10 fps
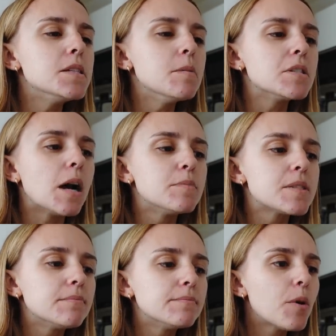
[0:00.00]

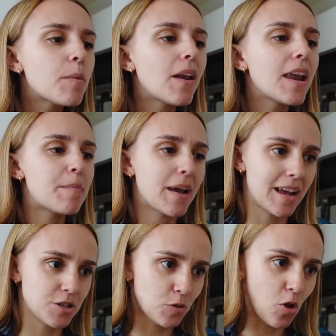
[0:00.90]
Sometimes. What about laid back
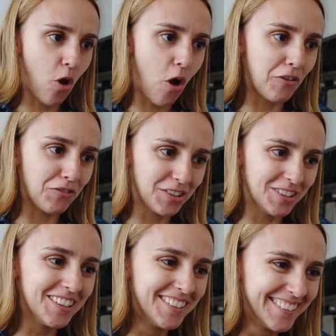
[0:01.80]
casual? Often.
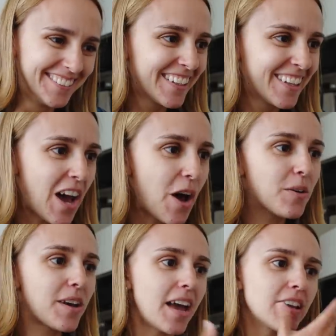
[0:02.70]

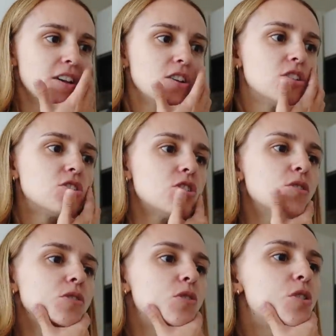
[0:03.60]
Okay,
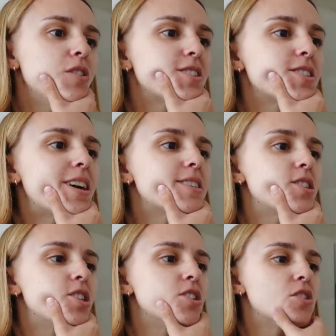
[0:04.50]
choose all the styles of
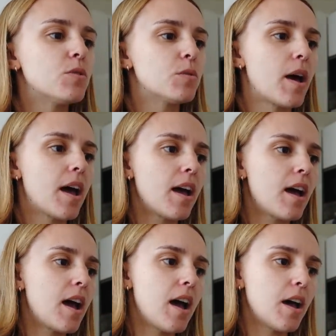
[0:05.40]
jeans you would wear.
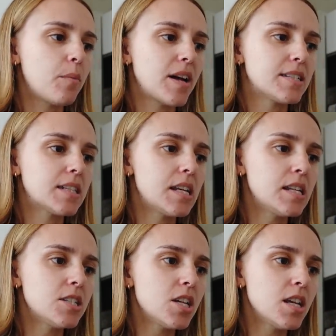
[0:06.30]
I wear
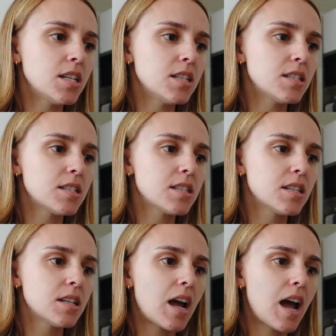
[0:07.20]
skinny jeans,
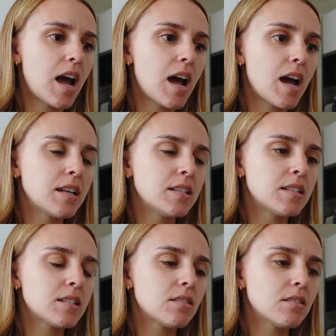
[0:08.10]

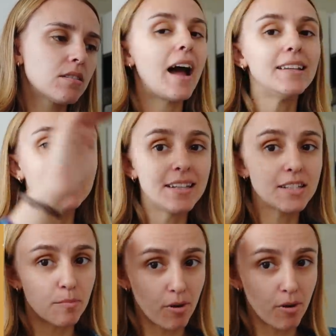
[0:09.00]
and I need to